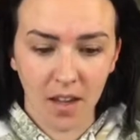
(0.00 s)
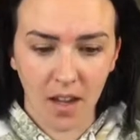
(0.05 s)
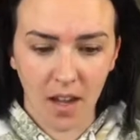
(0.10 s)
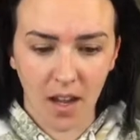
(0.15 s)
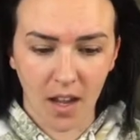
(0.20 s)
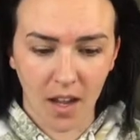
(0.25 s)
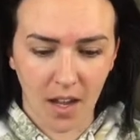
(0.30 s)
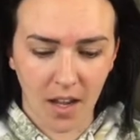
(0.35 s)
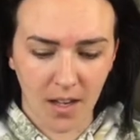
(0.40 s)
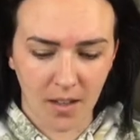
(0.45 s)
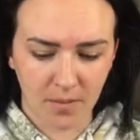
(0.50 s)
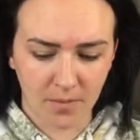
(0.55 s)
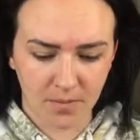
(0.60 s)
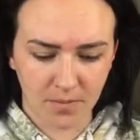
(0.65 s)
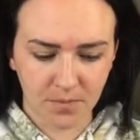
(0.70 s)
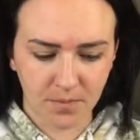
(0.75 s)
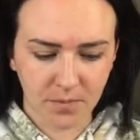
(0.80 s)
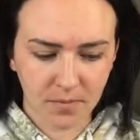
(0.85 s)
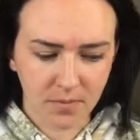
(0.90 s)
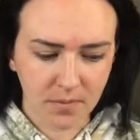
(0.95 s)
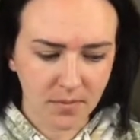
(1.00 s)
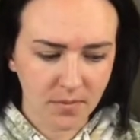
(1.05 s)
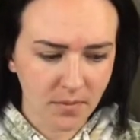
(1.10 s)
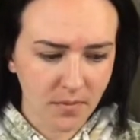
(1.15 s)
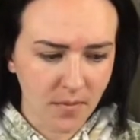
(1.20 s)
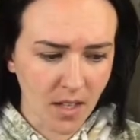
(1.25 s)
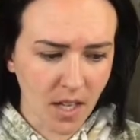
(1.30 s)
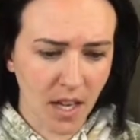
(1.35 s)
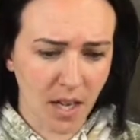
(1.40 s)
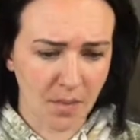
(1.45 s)

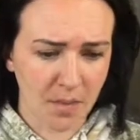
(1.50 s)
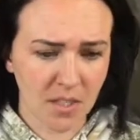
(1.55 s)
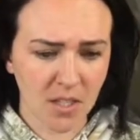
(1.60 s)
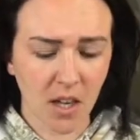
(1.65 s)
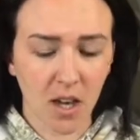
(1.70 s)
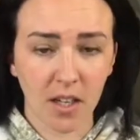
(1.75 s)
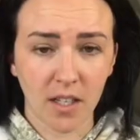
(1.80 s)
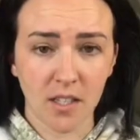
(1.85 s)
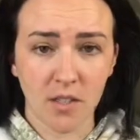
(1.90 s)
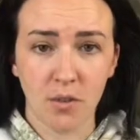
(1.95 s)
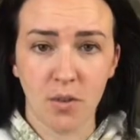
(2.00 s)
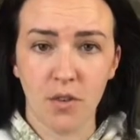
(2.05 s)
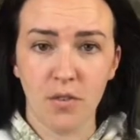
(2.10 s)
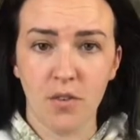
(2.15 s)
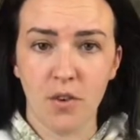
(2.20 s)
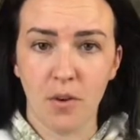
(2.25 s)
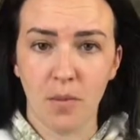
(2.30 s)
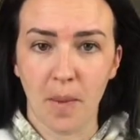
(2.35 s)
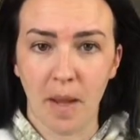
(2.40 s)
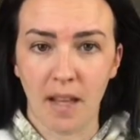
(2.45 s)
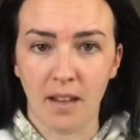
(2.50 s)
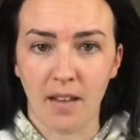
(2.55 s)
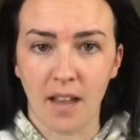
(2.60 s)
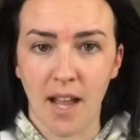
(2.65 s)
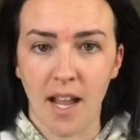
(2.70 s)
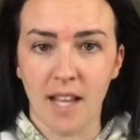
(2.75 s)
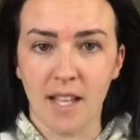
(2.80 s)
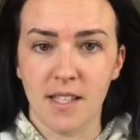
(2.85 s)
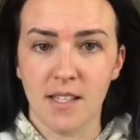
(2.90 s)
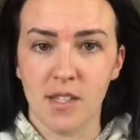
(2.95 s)
I've been talking to a few of my
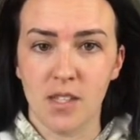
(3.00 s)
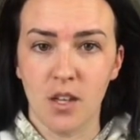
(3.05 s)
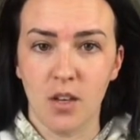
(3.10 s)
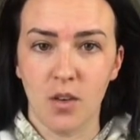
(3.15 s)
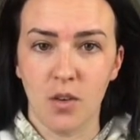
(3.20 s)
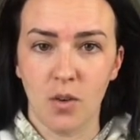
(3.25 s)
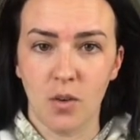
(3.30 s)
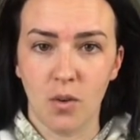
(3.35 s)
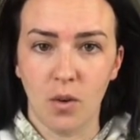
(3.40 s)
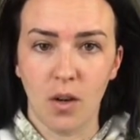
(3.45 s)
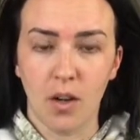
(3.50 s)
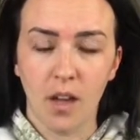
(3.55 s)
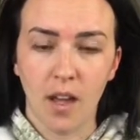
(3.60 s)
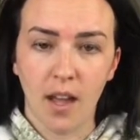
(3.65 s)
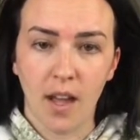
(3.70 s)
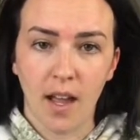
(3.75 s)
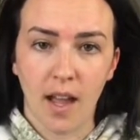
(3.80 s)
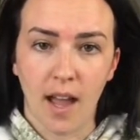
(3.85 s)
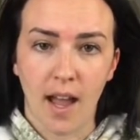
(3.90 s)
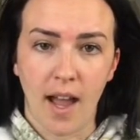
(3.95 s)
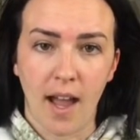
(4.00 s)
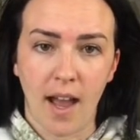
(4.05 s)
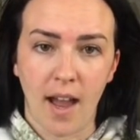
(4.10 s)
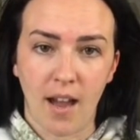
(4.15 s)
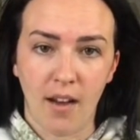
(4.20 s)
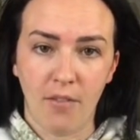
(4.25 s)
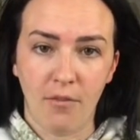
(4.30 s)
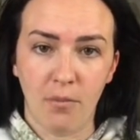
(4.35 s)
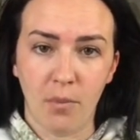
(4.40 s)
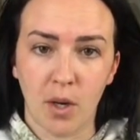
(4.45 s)
clients who
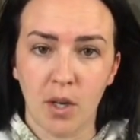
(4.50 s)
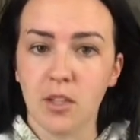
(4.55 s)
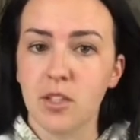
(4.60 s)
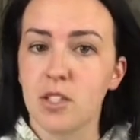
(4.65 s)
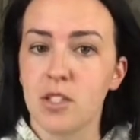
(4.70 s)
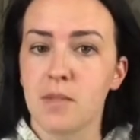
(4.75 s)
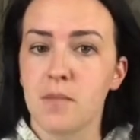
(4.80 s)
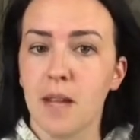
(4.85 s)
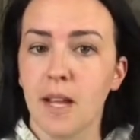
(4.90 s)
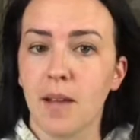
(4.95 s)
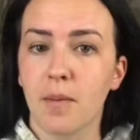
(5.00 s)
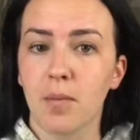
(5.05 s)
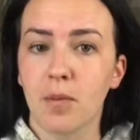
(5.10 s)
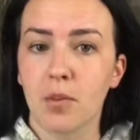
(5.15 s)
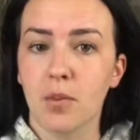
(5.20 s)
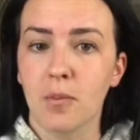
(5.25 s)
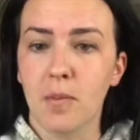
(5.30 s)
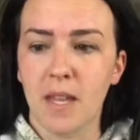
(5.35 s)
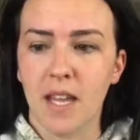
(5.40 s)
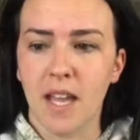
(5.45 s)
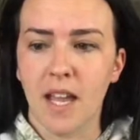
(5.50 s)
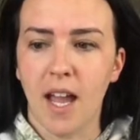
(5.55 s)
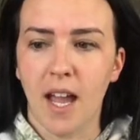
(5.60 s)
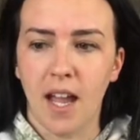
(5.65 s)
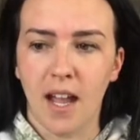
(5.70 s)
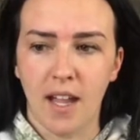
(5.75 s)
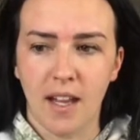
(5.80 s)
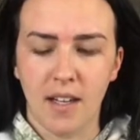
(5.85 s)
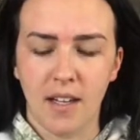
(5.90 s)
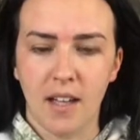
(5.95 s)
have purchased makeup through me
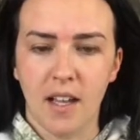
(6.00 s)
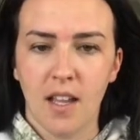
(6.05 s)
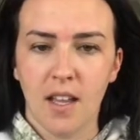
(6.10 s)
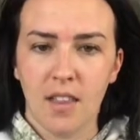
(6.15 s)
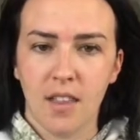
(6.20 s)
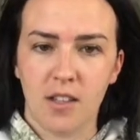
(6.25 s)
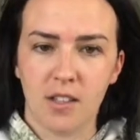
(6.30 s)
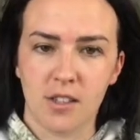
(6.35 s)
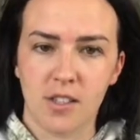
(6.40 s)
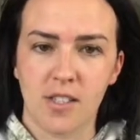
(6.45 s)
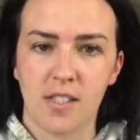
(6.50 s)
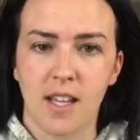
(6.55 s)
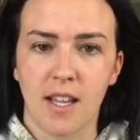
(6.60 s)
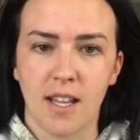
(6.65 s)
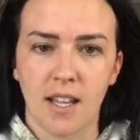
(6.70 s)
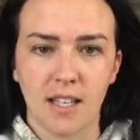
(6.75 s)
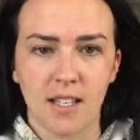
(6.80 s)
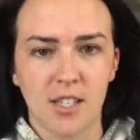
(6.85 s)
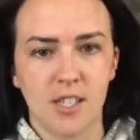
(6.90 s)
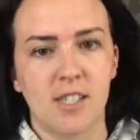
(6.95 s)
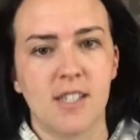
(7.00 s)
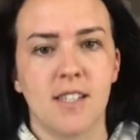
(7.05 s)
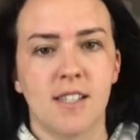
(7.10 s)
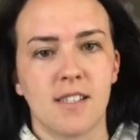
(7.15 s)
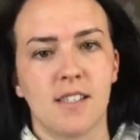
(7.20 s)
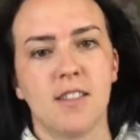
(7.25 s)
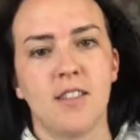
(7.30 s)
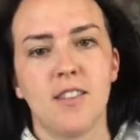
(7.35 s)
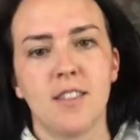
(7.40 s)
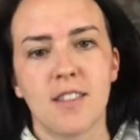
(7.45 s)
and they're just like, it just
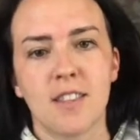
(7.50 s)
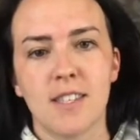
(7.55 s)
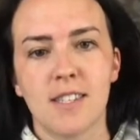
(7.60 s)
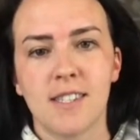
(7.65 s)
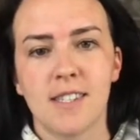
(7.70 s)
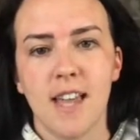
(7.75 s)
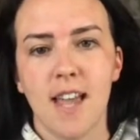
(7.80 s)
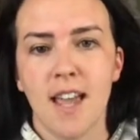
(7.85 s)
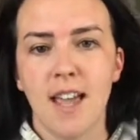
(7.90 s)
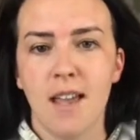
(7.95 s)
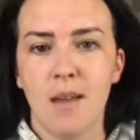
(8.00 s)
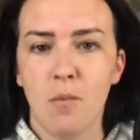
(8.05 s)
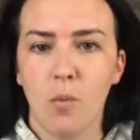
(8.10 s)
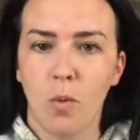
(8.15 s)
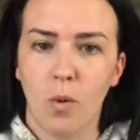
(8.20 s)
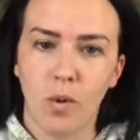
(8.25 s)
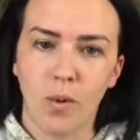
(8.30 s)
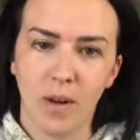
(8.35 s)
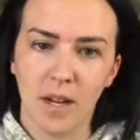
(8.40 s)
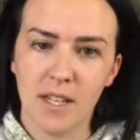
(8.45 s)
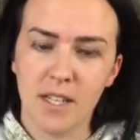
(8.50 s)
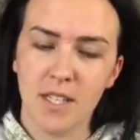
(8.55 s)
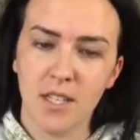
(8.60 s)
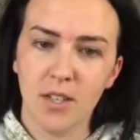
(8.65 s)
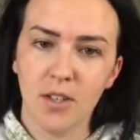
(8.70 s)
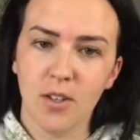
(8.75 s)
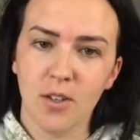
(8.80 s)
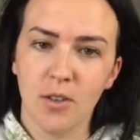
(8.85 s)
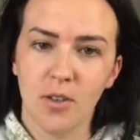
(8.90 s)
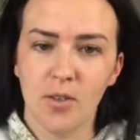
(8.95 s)
doesn't look the same, what do I
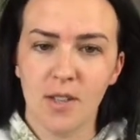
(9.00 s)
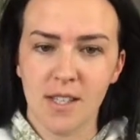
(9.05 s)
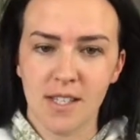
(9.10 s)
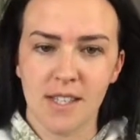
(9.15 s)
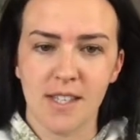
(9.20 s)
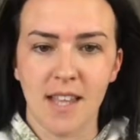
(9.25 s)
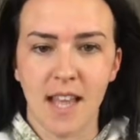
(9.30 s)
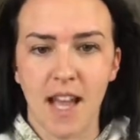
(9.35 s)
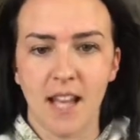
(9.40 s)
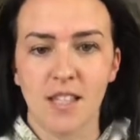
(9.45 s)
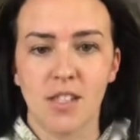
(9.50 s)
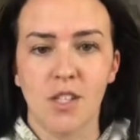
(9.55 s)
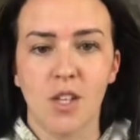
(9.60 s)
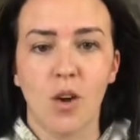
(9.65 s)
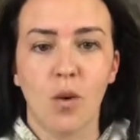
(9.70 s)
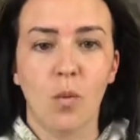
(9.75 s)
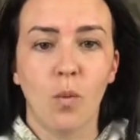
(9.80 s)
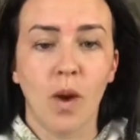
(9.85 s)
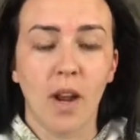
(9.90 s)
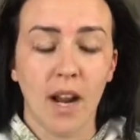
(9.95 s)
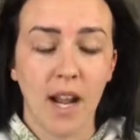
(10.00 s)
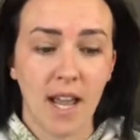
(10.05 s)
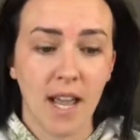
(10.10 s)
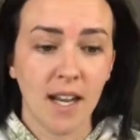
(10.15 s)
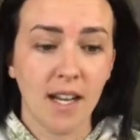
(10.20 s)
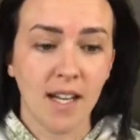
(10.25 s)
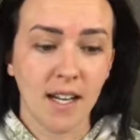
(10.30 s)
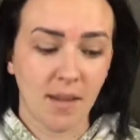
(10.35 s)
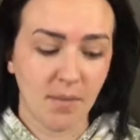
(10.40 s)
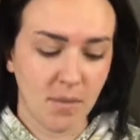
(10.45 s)
do, this and that. So what I
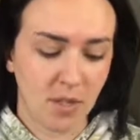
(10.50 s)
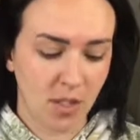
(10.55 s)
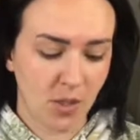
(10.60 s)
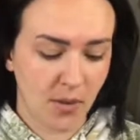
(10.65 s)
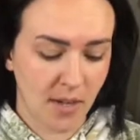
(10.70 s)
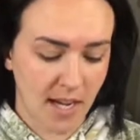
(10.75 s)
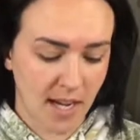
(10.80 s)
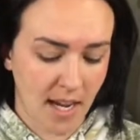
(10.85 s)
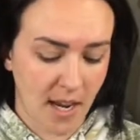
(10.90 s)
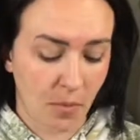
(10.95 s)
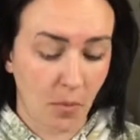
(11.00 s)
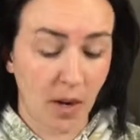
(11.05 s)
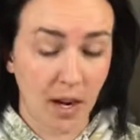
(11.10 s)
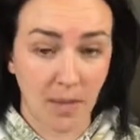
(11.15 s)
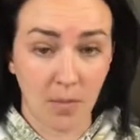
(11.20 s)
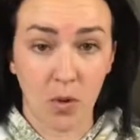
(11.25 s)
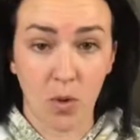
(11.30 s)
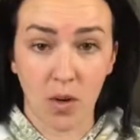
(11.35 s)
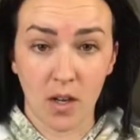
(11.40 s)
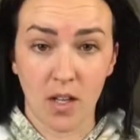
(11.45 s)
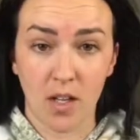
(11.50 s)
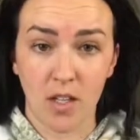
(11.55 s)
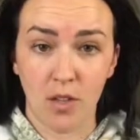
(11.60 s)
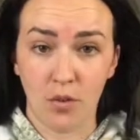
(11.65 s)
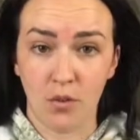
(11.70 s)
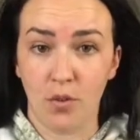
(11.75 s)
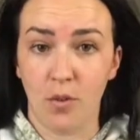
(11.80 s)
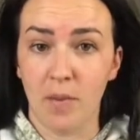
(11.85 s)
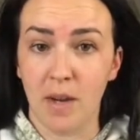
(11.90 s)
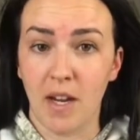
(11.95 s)
ended up doing and what I'm going to do
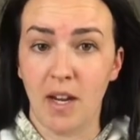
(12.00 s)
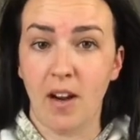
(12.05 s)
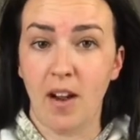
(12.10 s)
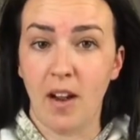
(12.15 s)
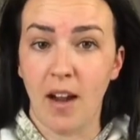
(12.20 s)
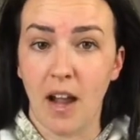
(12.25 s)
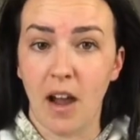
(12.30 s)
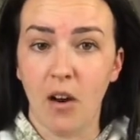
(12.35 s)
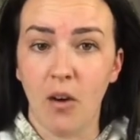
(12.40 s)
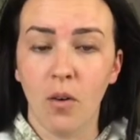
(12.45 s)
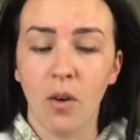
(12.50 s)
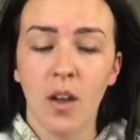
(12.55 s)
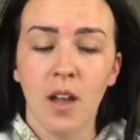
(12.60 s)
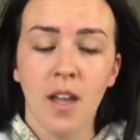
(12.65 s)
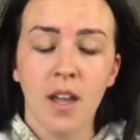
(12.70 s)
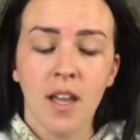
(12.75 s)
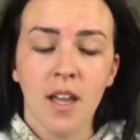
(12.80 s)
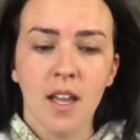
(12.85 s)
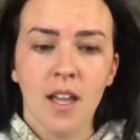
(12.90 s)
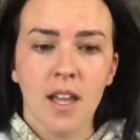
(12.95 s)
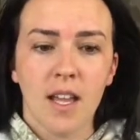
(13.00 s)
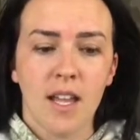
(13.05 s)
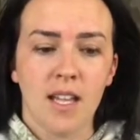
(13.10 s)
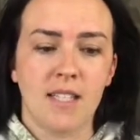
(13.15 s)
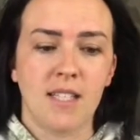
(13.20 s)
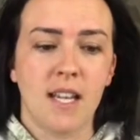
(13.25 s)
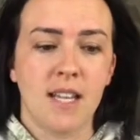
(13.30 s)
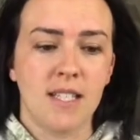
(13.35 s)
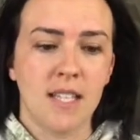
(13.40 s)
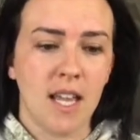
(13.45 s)
from here on out
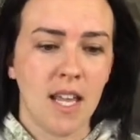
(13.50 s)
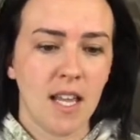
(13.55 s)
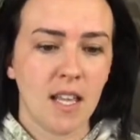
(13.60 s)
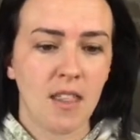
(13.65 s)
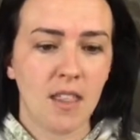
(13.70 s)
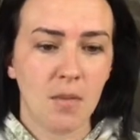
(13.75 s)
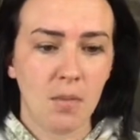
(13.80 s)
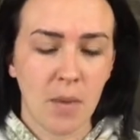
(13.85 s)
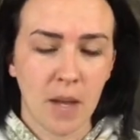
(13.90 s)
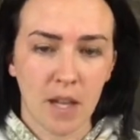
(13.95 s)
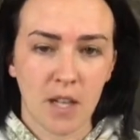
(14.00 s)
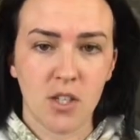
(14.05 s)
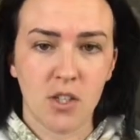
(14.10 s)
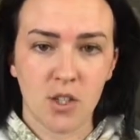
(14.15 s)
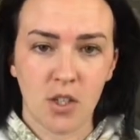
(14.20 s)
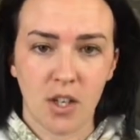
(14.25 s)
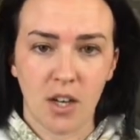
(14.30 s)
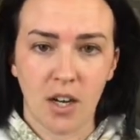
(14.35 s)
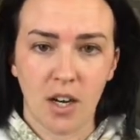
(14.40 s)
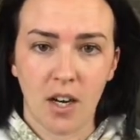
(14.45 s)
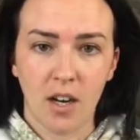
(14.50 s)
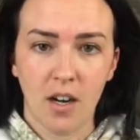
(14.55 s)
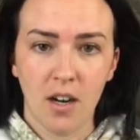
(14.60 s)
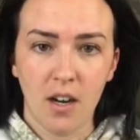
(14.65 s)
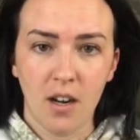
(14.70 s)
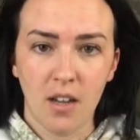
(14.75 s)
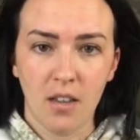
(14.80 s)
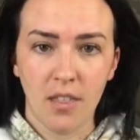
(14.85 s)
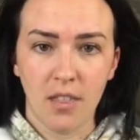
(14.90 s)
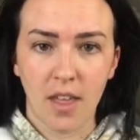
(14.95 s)
is I take the picture
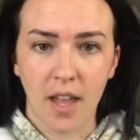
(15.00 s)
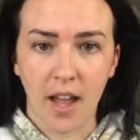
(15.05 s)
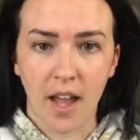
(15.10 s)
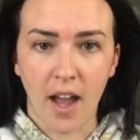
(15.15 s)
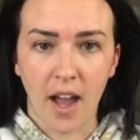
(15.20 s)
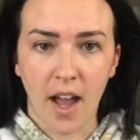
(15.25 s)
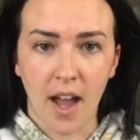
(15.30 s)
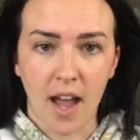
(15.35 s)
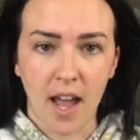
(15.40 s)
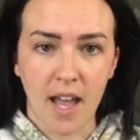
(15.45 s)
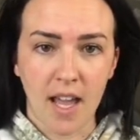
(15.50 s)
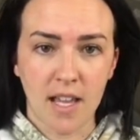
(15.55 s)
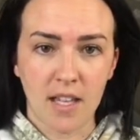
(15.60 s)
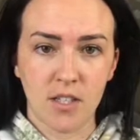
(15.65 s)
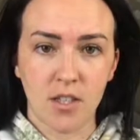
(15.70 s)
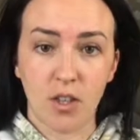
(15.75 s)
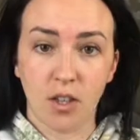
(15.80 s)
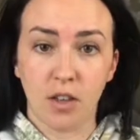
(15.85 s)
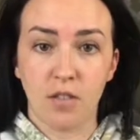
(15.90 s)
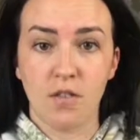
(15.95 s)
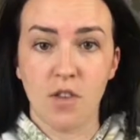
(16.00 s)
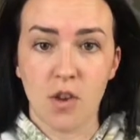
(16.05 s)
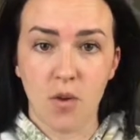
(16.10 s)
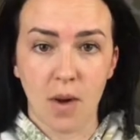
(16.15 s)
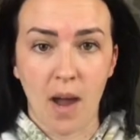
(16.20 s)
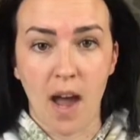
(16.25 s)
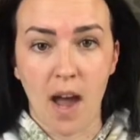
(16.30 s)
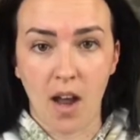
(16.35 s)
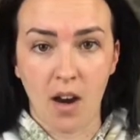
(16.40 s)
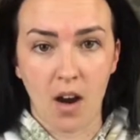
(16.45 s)
that I took of you
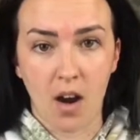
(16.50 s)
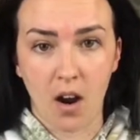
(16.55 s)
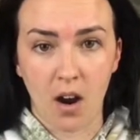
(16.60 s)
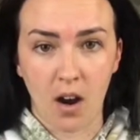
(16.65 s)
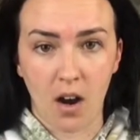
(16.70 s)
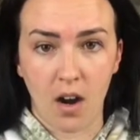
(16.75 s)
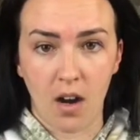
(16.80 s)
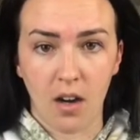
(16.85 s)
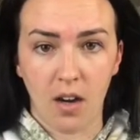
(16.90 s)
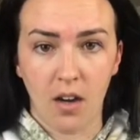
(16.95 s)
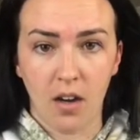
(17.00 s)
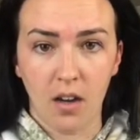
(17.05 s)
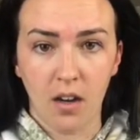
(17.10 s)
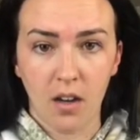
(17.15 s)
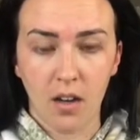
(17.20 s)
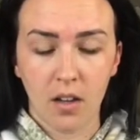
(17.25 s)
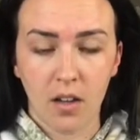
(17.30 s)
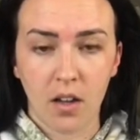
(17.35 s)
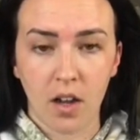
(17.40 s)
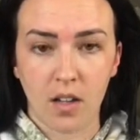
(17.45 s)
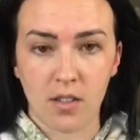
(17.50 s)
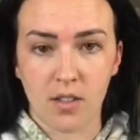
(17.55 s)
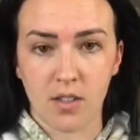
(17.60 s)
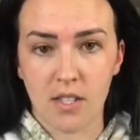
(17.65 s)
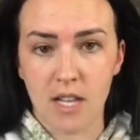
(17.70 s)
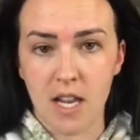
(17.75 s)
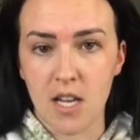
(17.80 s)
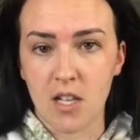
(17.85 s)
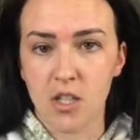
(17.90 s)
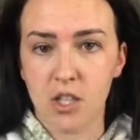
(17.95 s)
at our
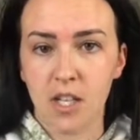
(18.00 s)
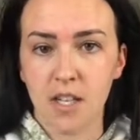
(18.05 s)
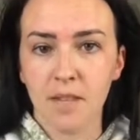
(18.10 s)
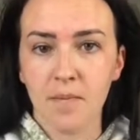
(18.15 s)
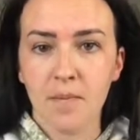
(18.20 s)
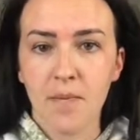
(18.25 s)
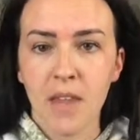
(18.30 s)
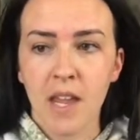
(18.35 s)
consultation